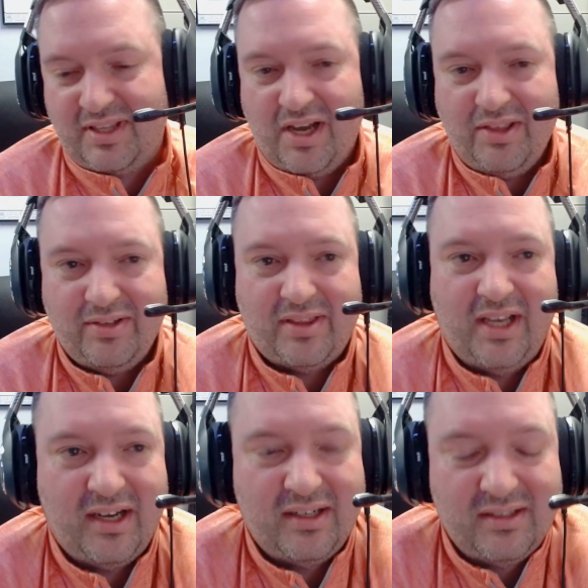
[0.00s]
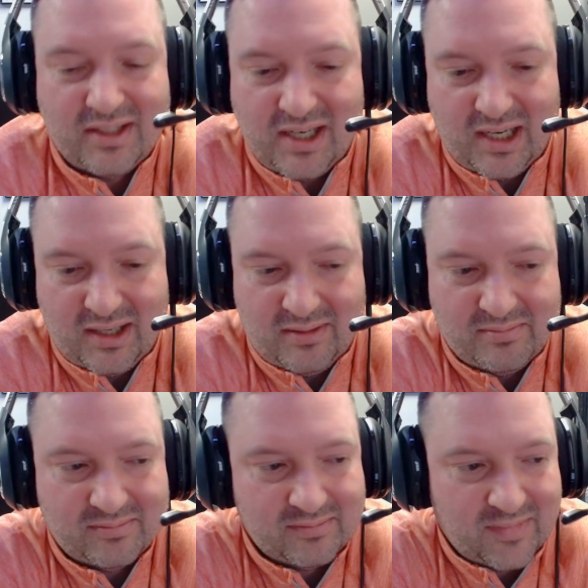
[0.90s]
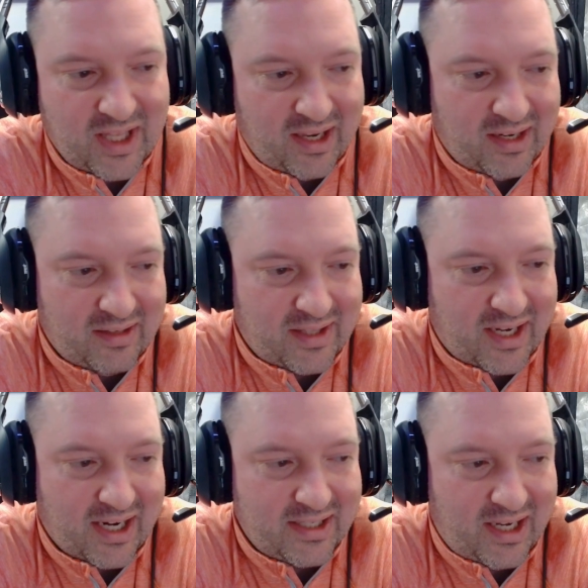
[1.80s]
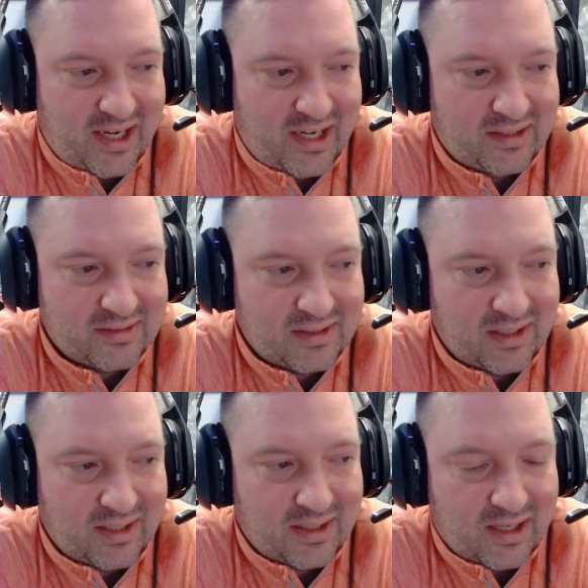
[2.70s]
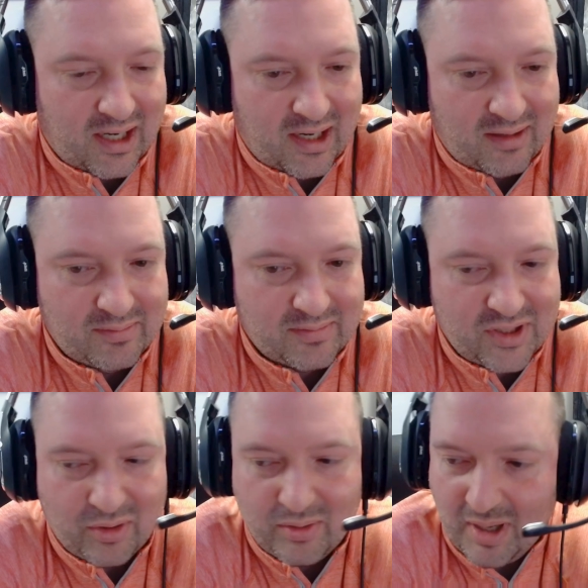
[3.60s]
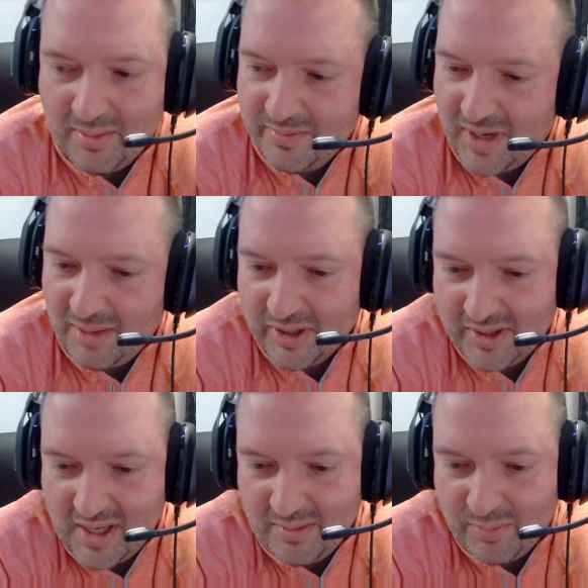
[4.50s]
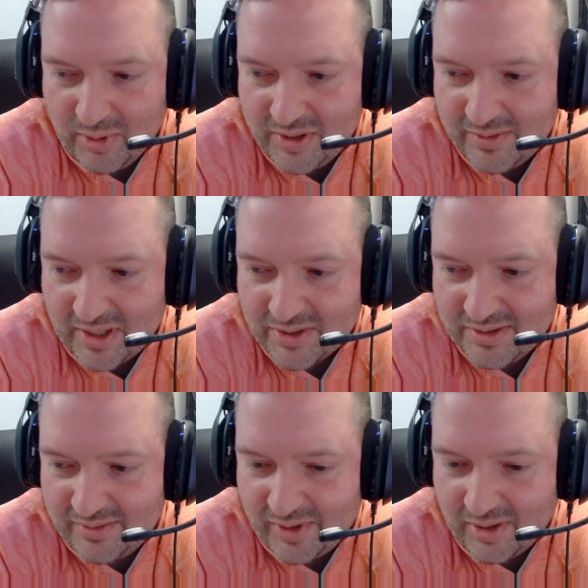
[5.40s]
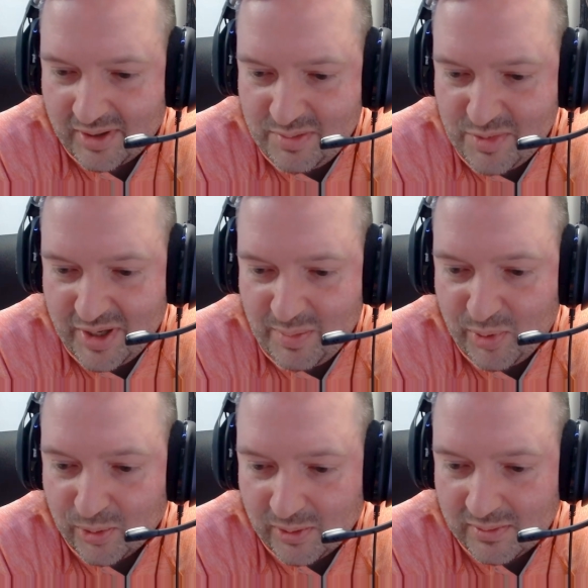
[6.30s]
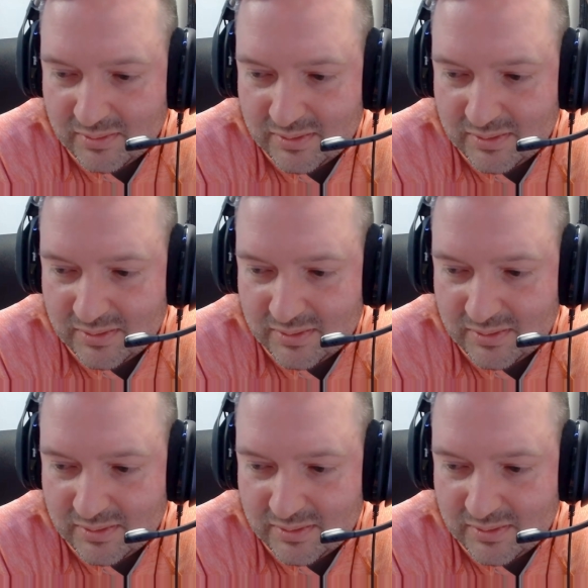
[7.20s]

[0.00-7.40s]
the other thing um, that that I did, um, so I'm I'm on the board of directors of our community pool.